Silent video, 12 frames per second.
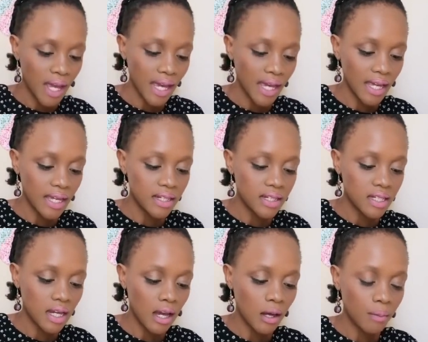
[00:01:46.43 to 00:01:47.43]
And
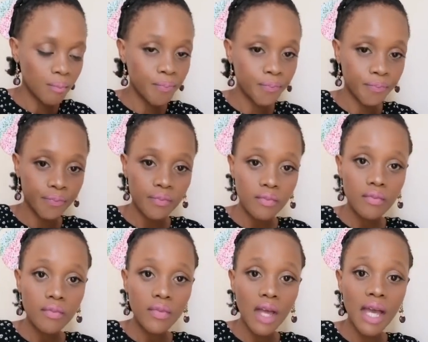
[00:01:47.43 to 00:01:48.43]

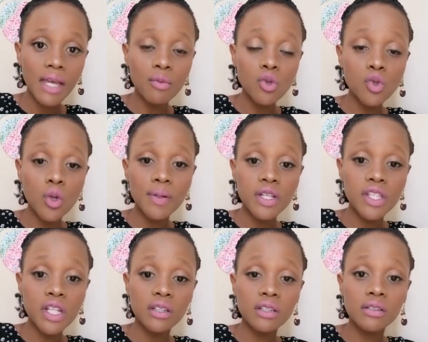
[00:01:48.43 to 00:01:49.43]
I am also a
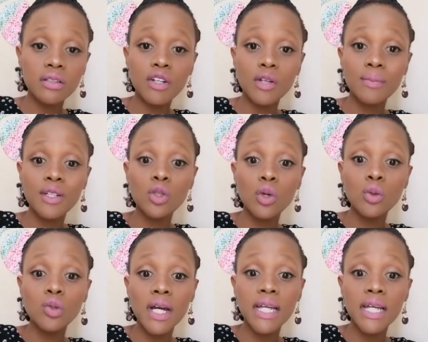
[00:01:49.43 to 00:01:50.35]
personal development coach.